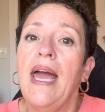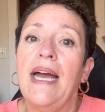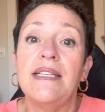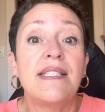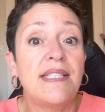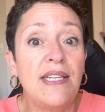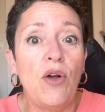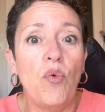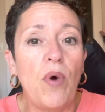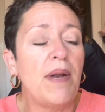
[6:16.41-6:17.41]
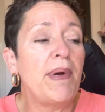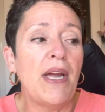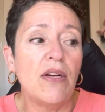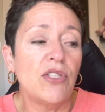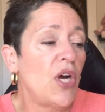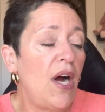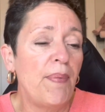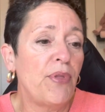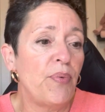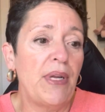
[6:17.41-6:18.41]
And still one of my
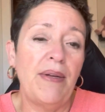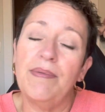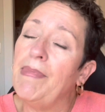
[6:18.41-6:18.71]
top 3,